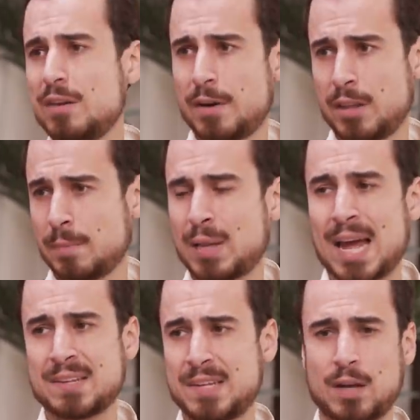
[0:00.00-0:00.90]
of other
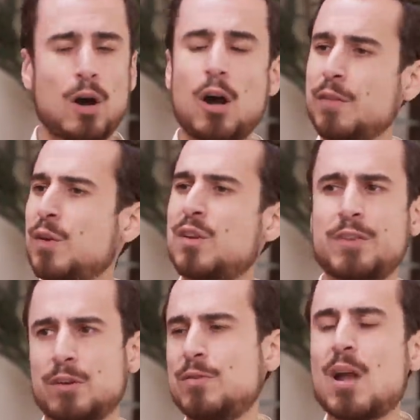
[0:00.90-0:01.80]
plastic, all those
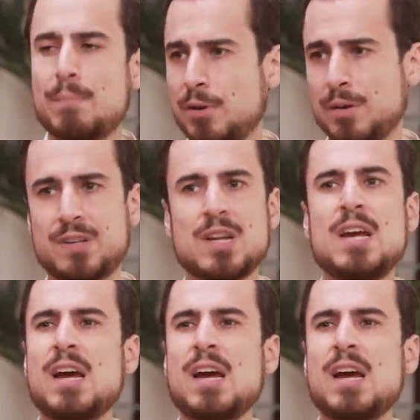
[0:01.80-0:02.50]
other numbers,